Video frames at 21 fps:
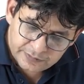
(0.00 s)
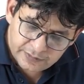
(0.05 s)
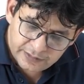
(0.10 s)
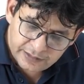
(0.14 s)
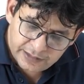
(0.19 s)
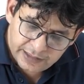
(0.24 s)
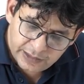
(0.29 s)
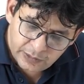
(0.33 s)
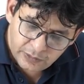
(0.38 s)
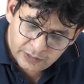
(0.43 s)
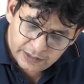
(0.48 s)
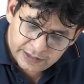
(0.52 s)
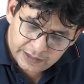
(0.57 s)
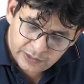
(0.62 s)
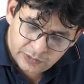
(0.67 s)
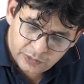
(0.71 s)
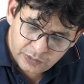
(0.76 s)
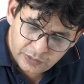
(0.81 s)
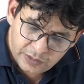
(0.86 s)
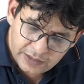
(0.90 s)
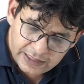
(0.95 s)
they only
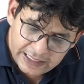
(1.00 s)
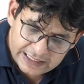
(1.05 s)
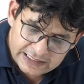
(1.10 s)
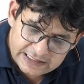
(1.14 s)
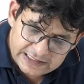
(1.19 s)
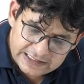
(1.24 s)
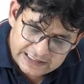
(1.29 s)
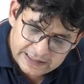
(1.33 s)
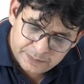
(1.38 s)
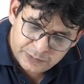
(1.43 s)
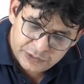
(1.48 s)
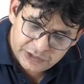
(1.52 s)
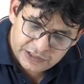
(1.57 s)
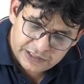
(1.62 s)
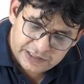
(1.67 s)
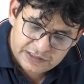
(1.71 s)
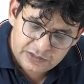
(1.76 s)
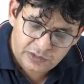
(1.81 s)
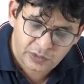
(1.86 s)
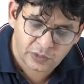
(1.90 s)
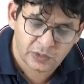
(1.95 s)
go, exception
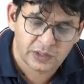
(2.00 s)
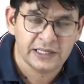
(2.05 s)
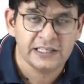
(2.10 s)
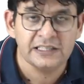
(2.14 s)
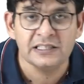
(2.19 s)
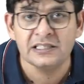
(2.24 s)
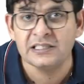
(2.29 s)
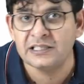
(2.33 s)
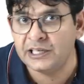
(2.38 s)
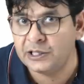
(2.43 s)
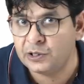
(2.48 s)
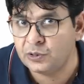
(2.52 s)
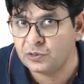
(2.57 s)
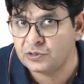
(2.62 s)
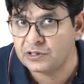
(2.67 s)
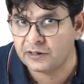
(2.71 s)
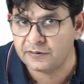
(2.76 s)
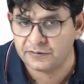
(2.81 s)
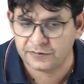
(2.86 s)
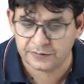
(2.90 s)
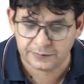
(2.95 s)
is only the C2
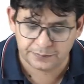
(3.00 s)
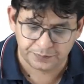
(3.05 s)
stuff.